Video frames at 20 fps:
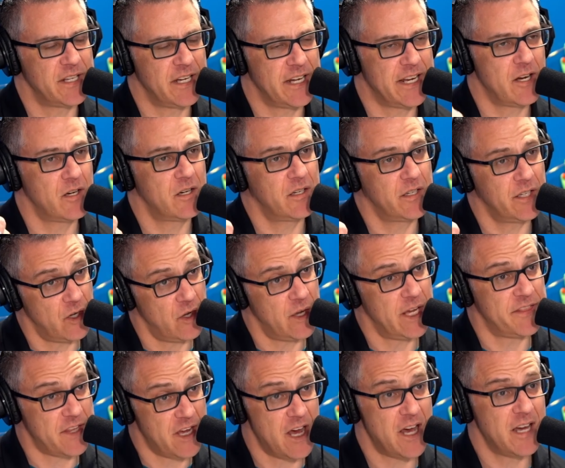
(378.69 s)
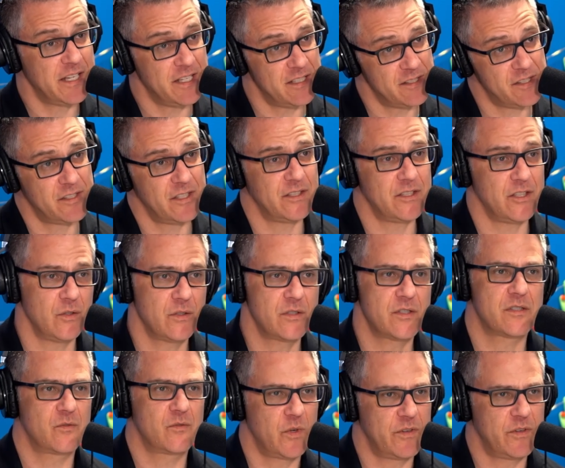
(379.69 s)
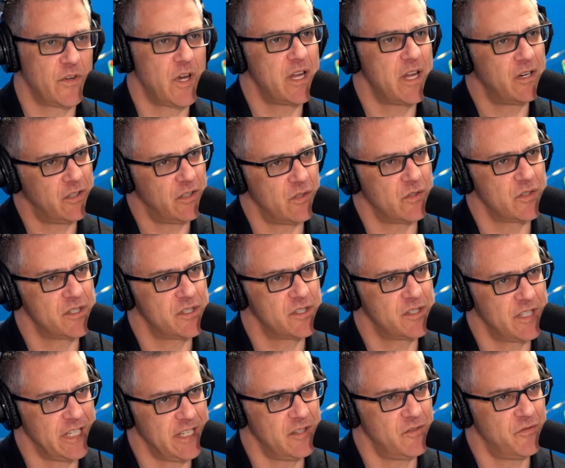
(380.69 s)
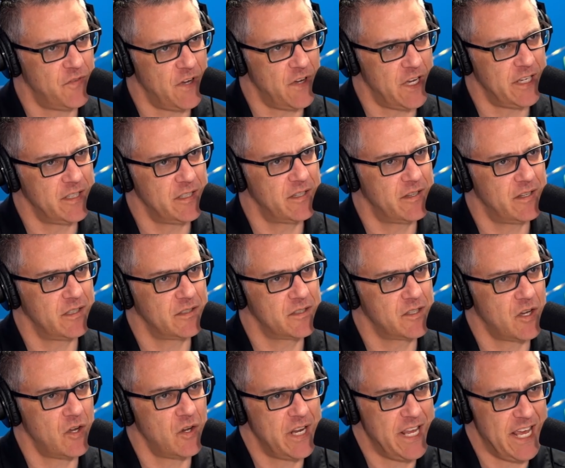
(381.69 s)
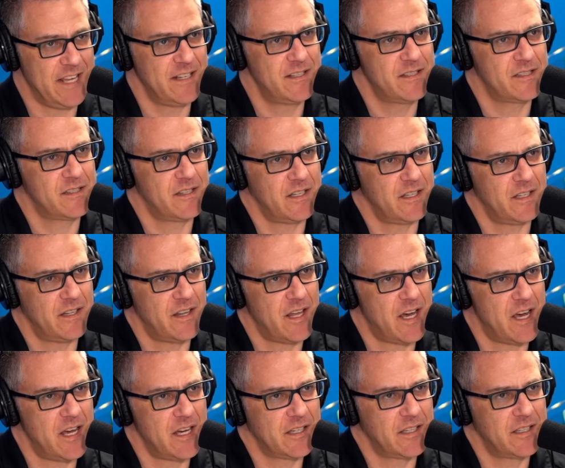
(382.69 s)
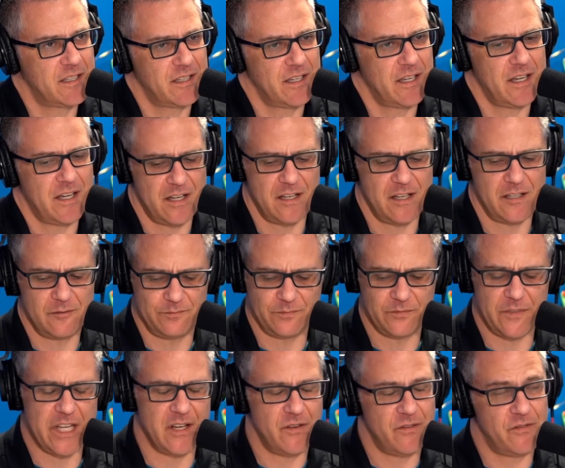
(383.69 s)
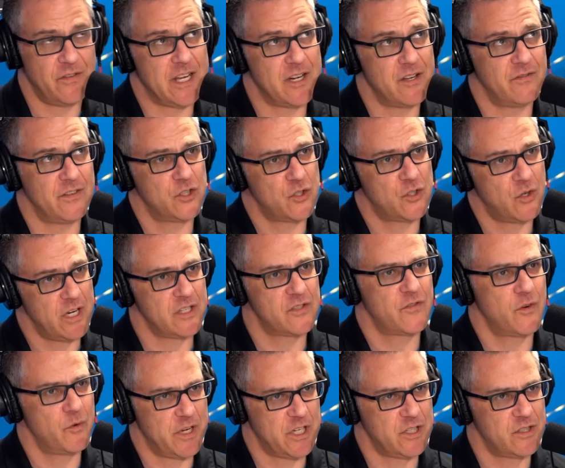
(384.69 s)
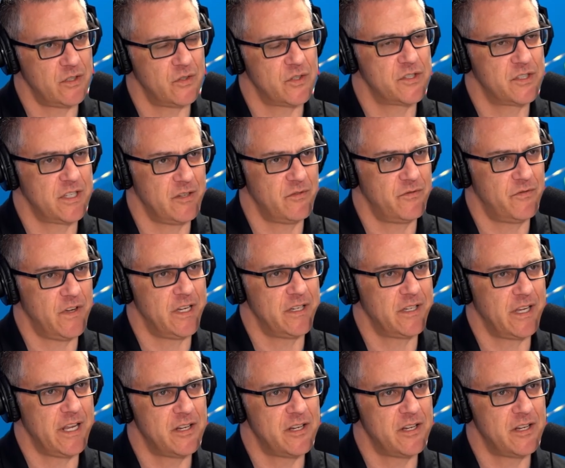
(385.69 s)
And here, you know, at the Huck Institutes, we've got a little seed fund that's called HITS, the, the Huck um, Innovative and Transformational Seed Fund.